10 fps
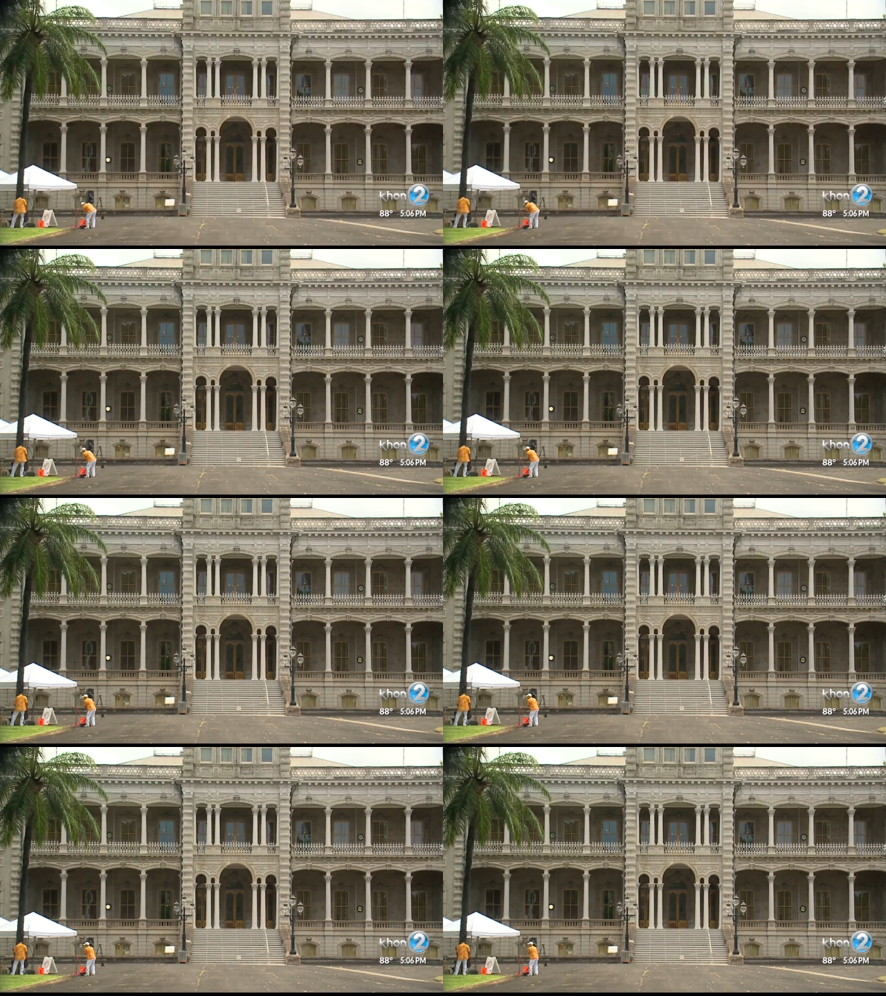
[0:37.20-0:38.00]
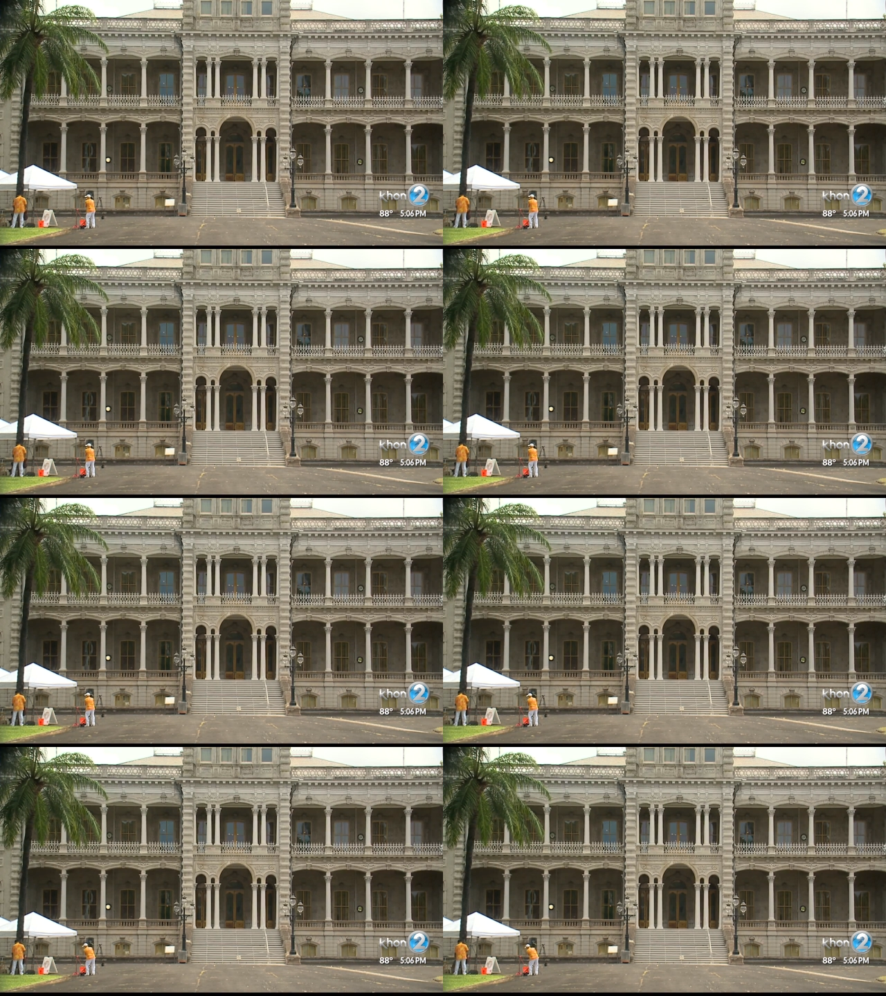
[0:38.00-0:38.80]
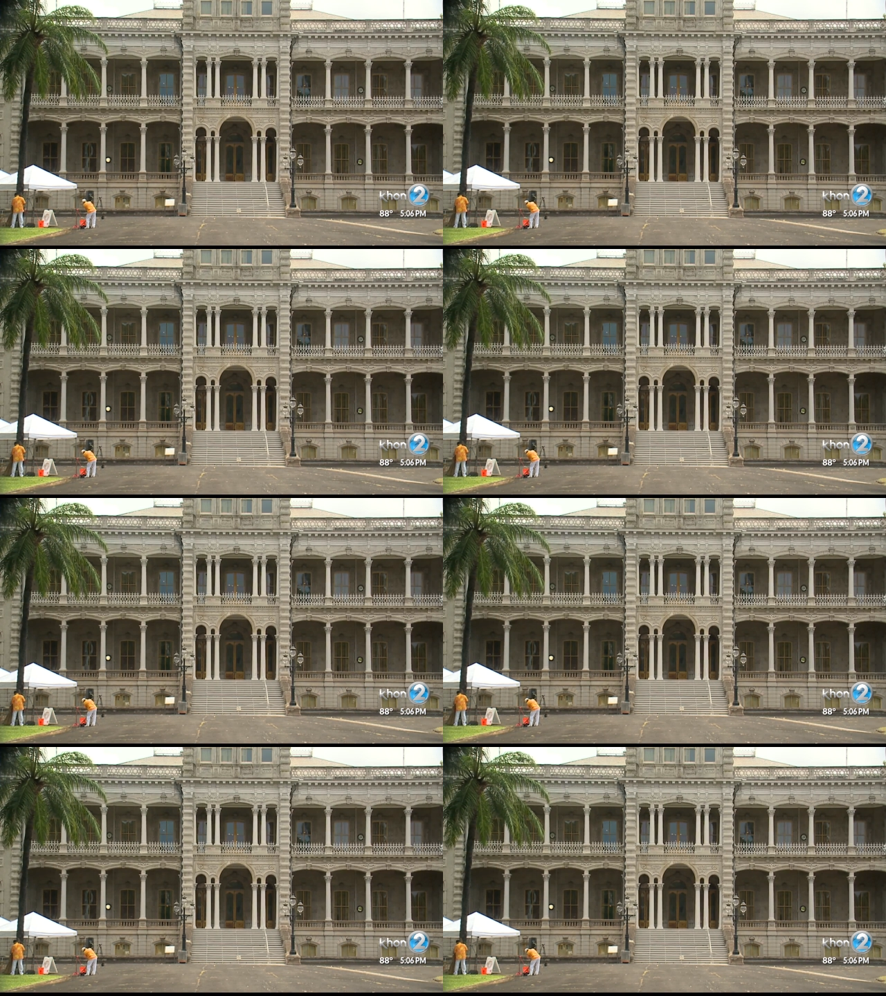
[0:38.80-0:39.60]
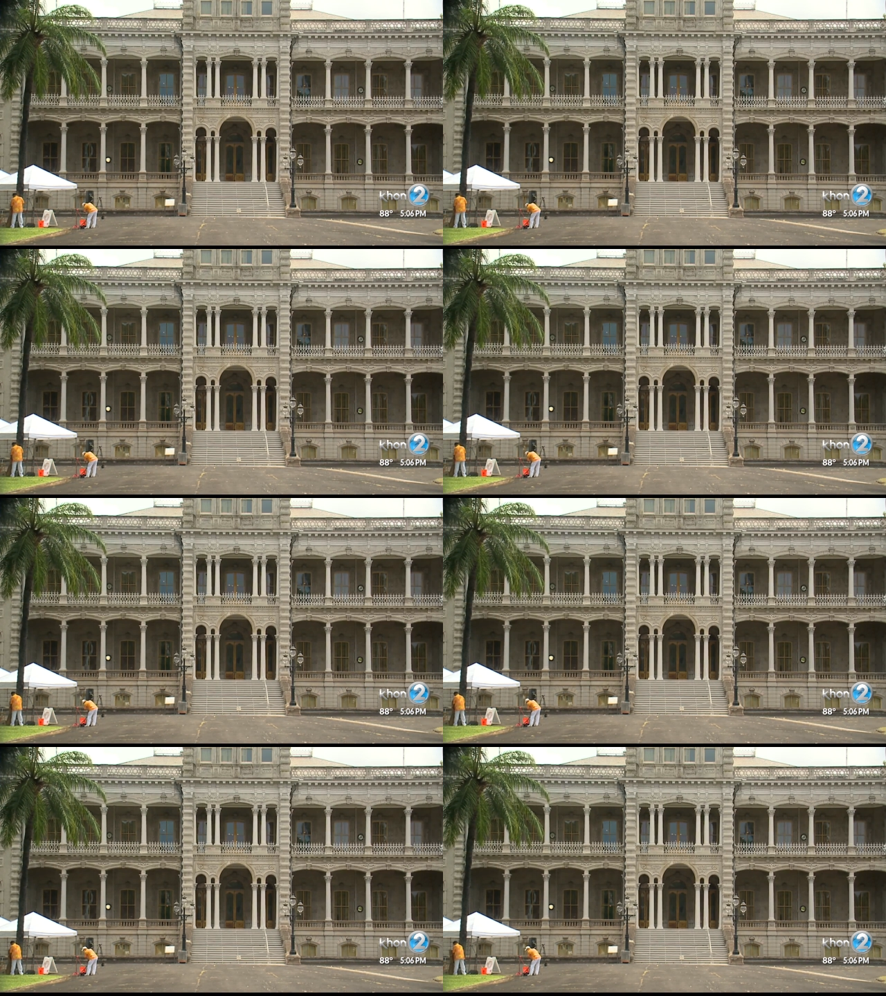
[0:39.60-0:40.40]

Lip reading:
Nobody's mouth can be seen.